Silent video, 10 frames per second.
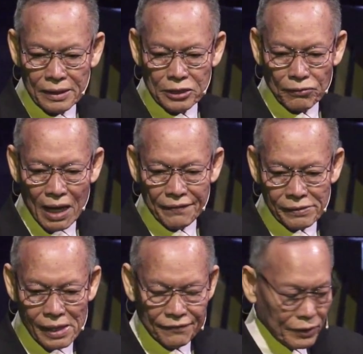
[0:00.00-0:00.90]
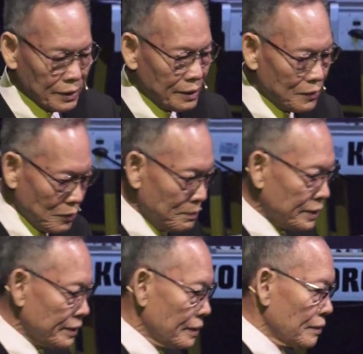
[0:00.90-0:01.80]
his wife ran for another
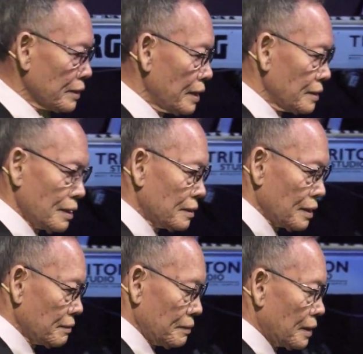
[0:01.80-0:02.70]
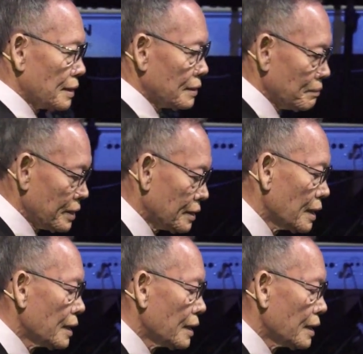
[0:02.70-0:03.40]
woman, okay, not, not another man.